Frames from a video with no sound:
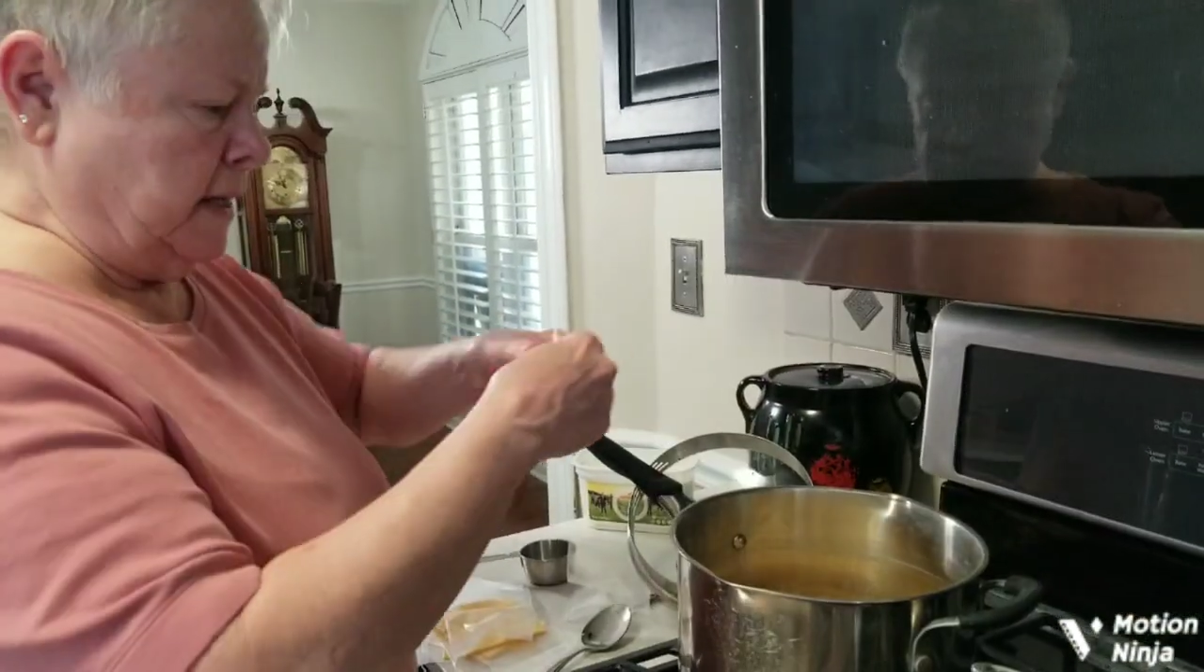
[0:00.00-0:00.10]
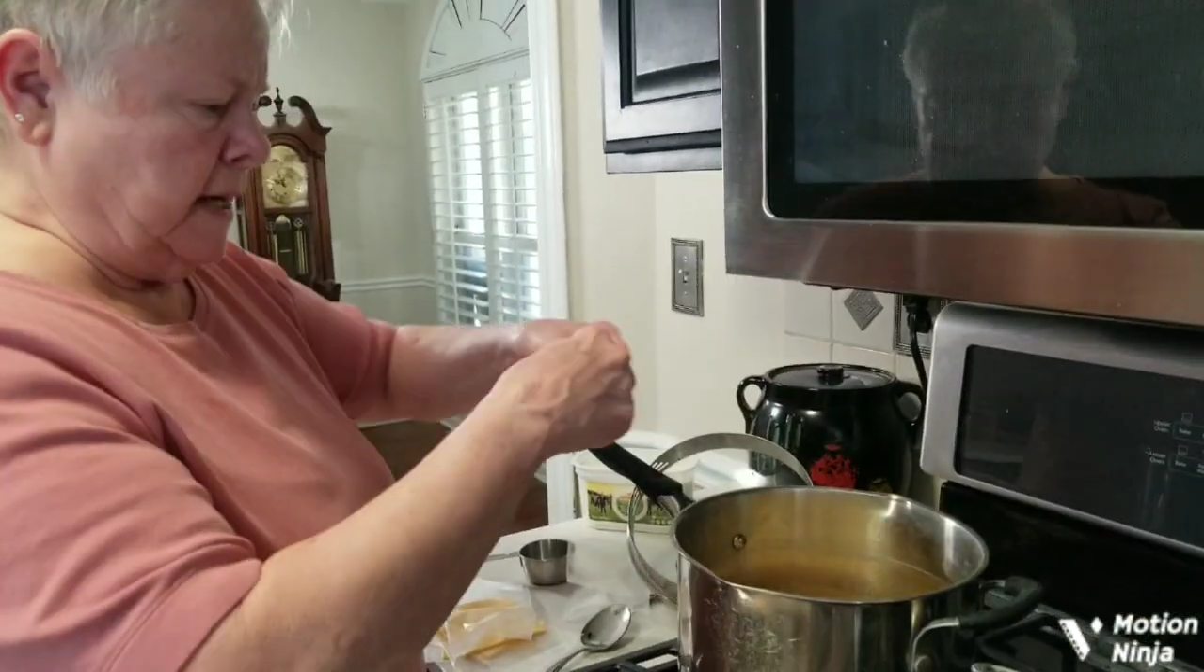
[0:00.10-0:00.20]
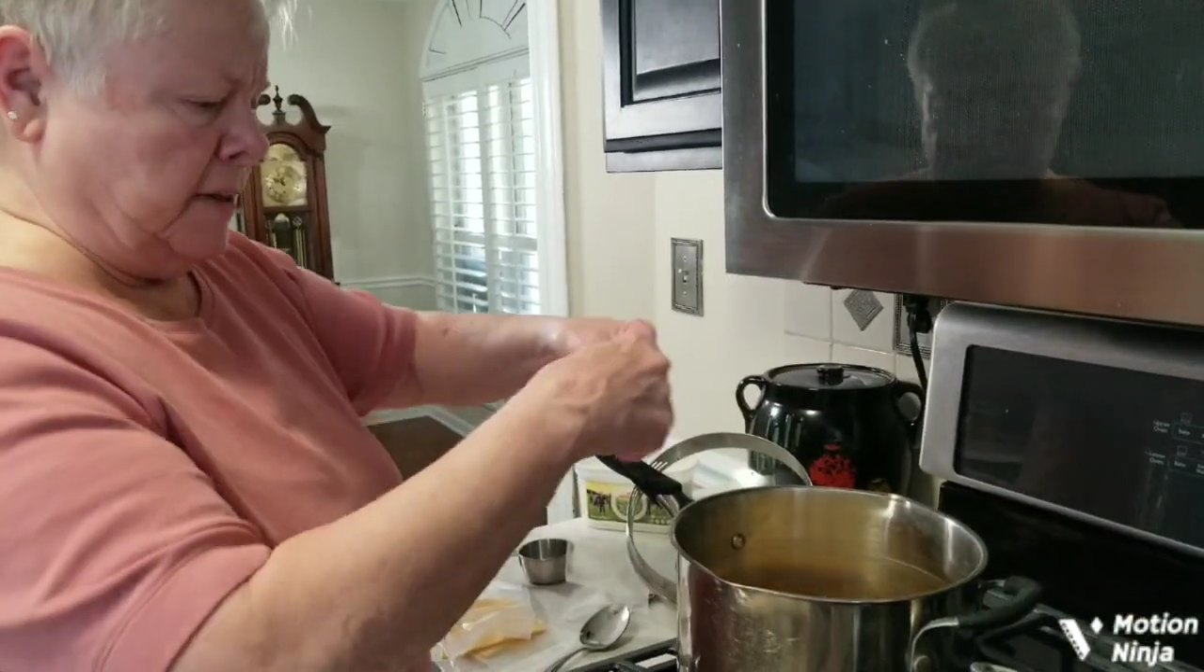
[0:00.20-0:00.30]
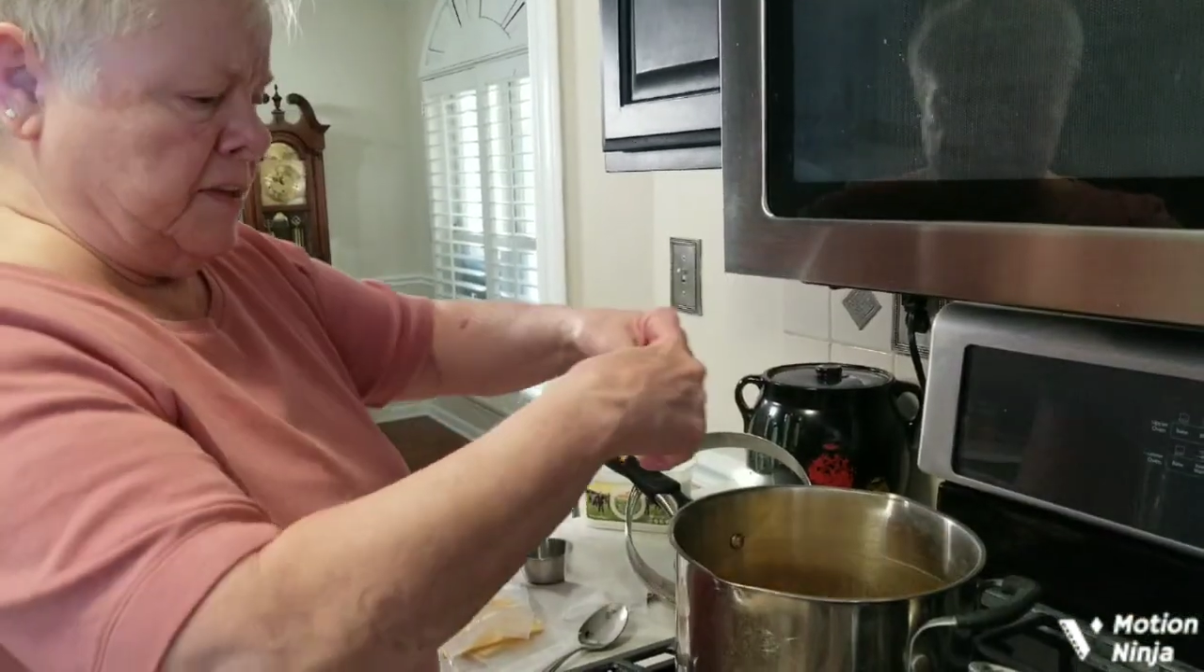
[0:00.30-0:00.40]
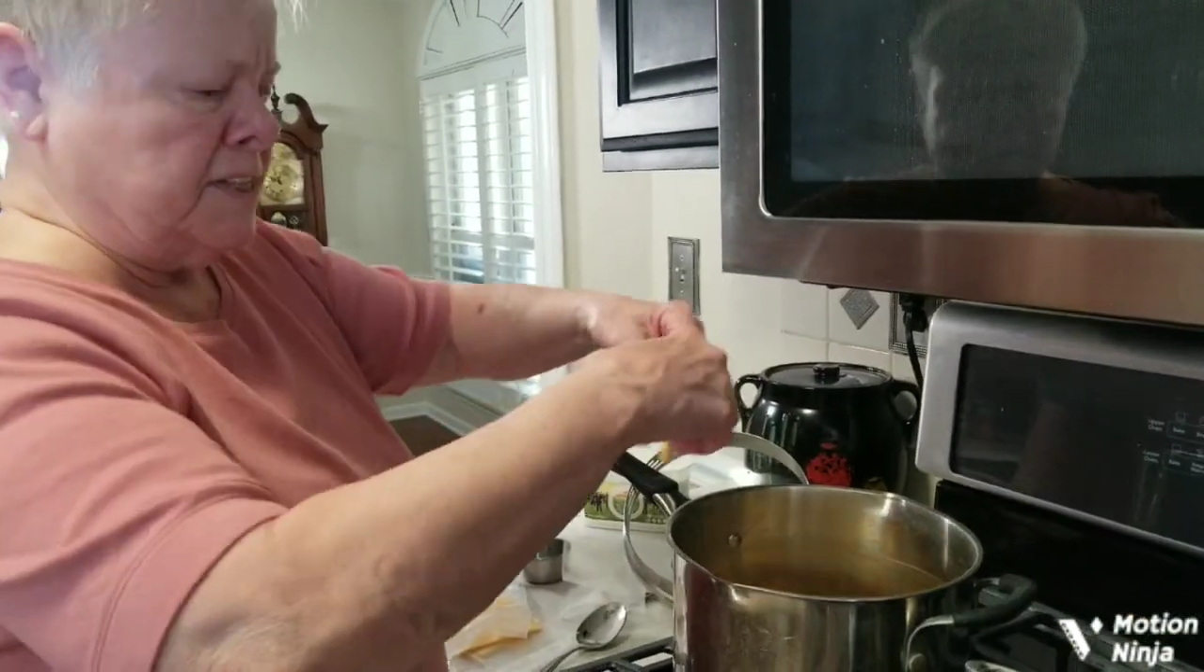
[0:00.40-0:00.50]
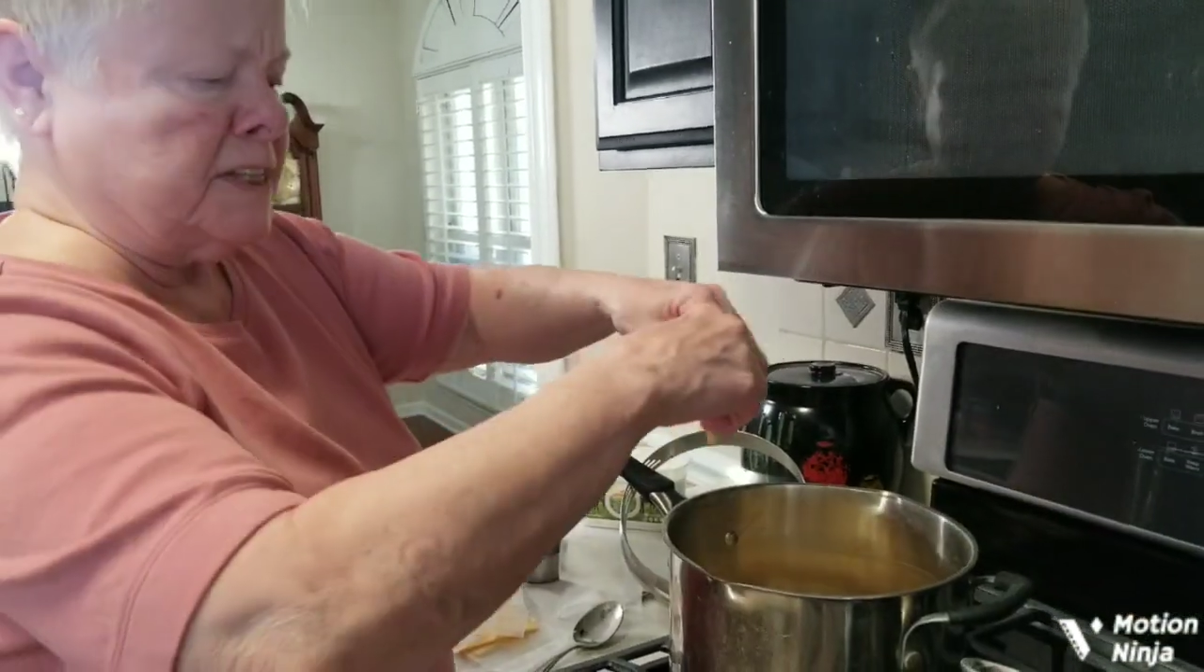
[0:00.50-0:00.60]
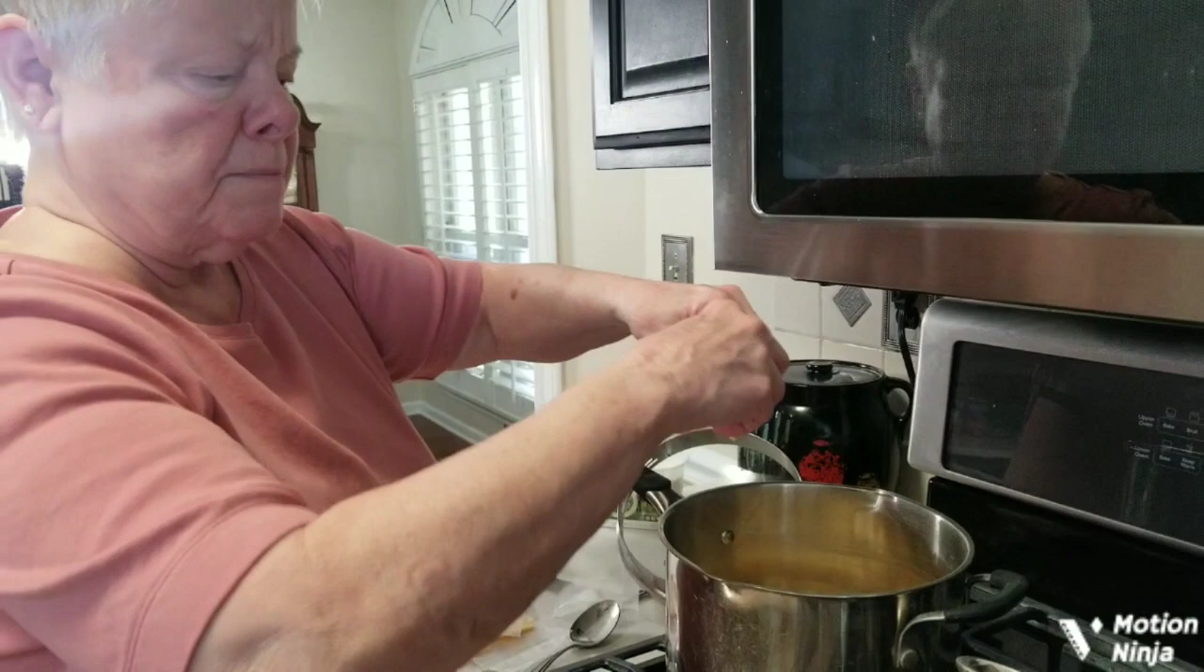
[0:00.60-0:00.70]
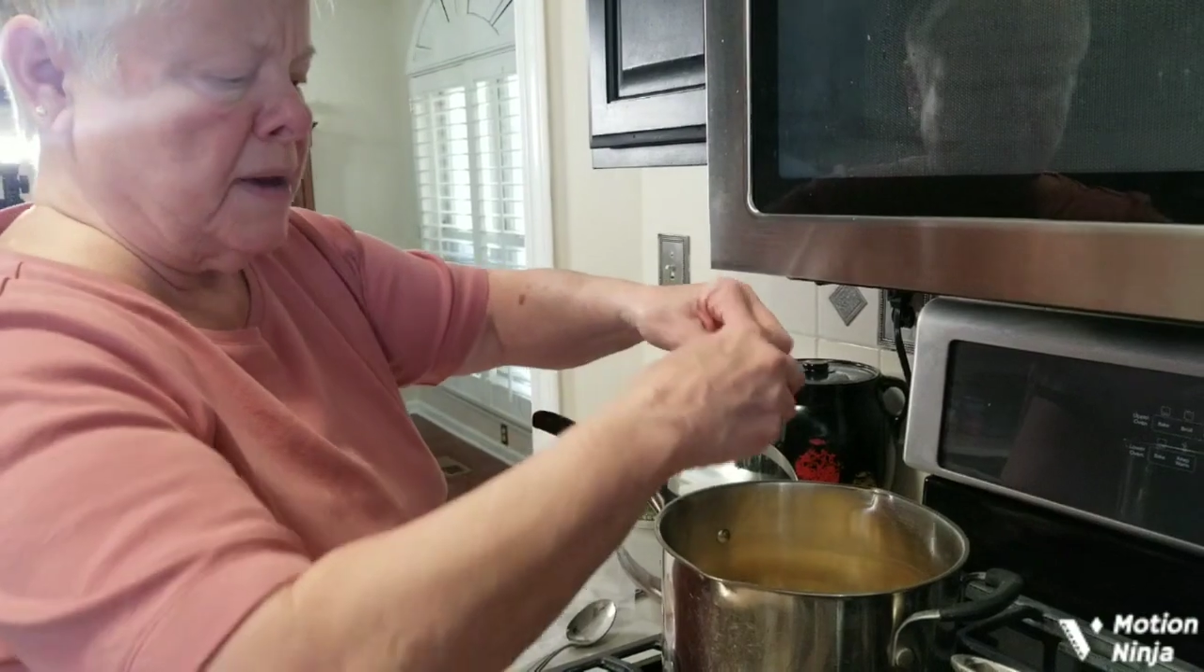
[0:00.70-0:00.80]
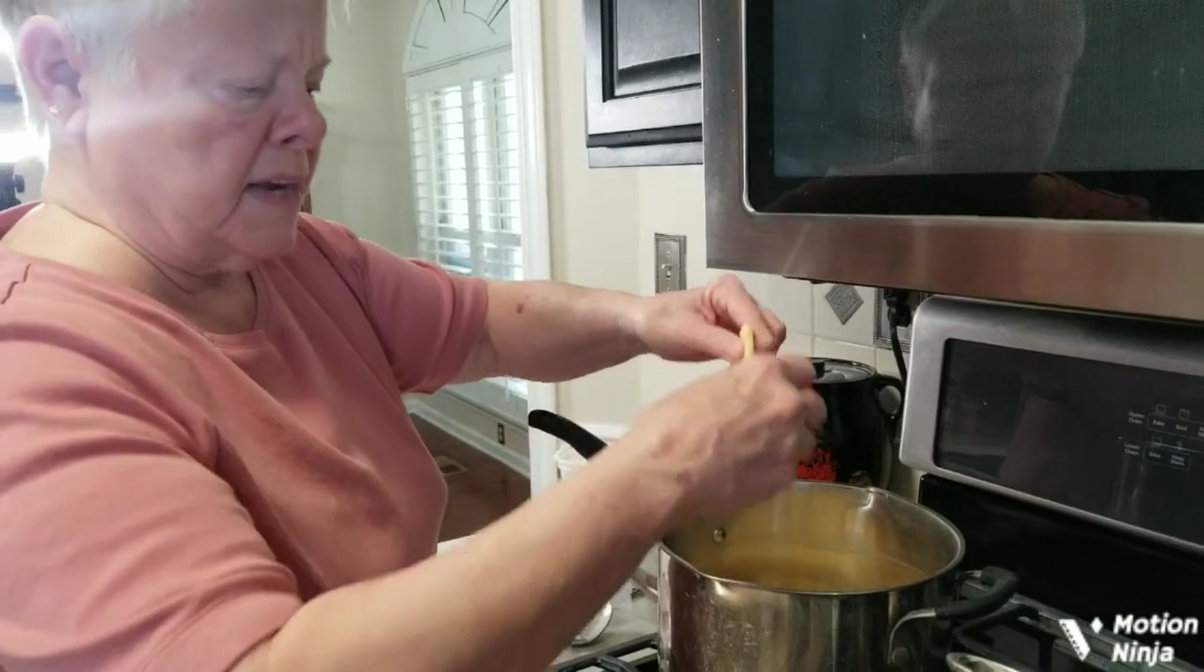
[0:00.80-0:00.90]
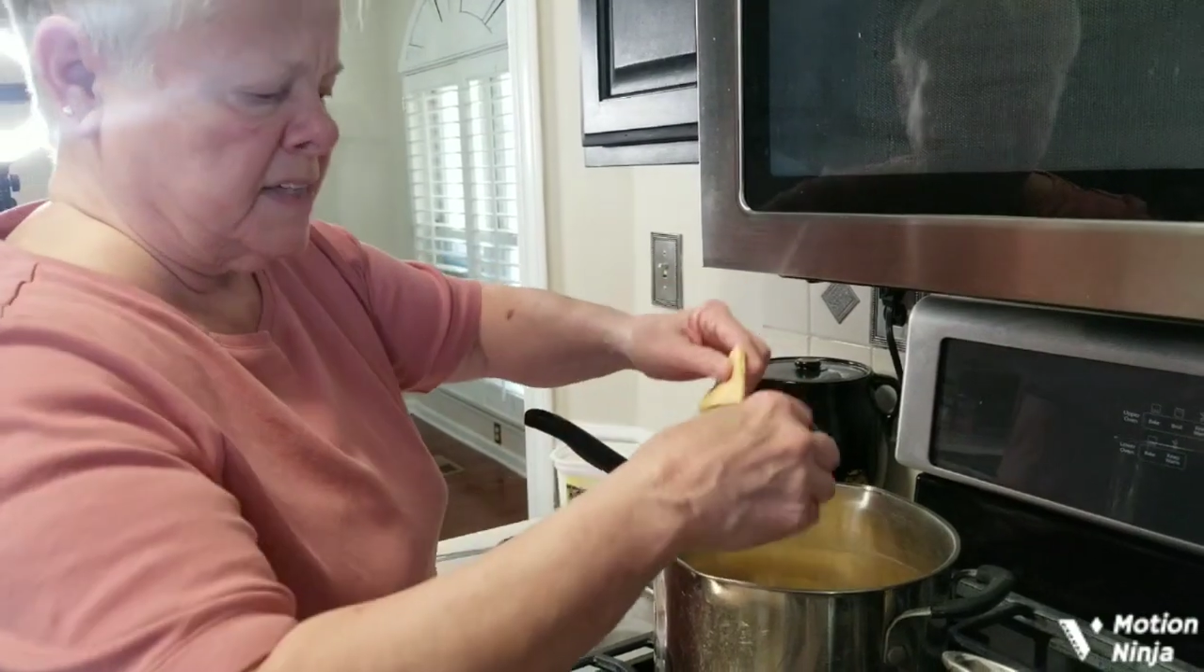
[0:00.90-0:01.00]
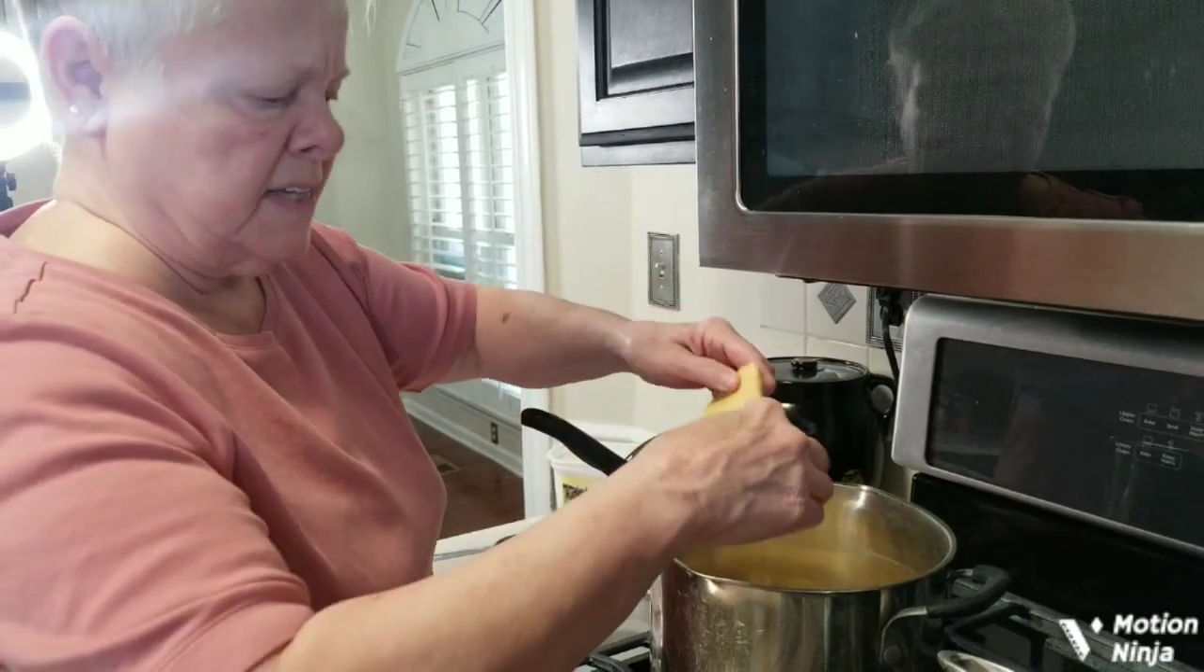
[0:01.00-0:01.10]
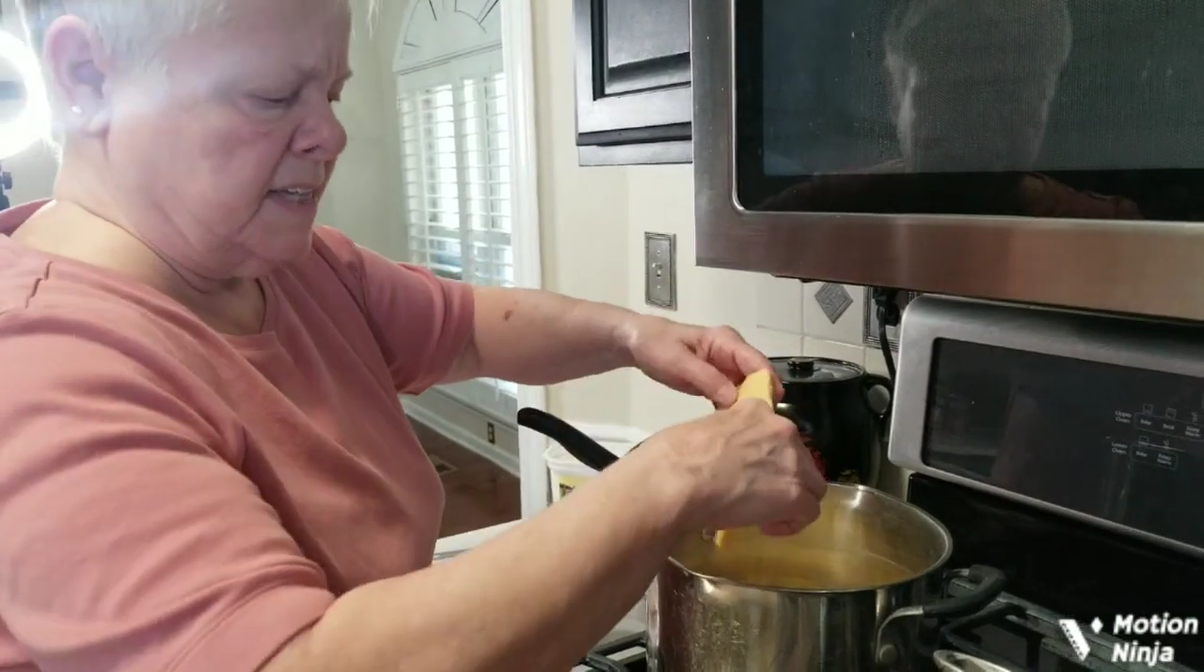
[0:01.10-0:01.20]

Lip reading: Yeah, this is about as